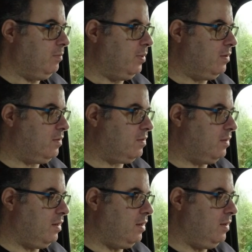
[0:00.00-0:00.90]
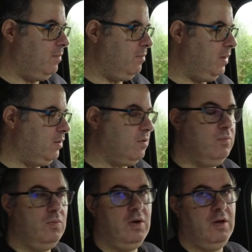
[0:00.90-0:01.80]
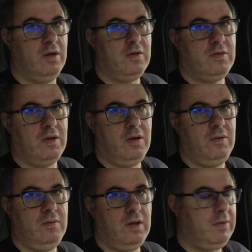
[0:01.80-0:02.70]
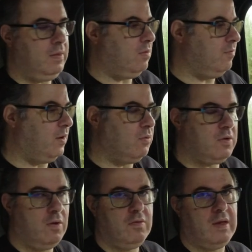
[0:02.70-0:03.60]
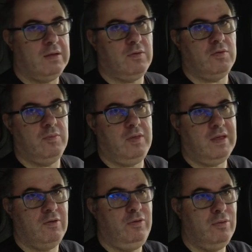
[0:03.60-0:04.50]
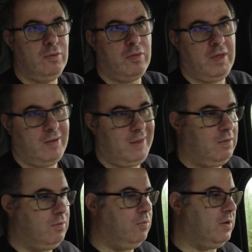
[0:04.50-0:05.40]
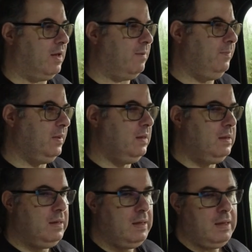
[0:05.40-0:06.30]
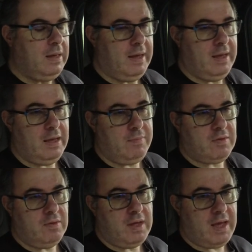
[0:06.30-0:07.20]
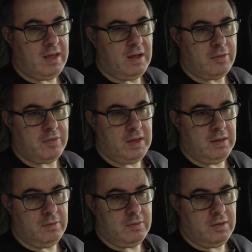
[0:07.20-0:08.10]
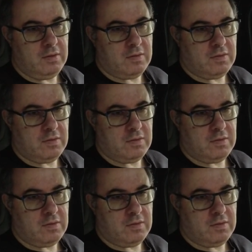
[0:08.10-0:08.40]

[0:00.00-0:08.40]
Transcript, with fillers: but it doesn't work. So I think there's a false contact or something. That's another thing I need to look at. So yeah, I think that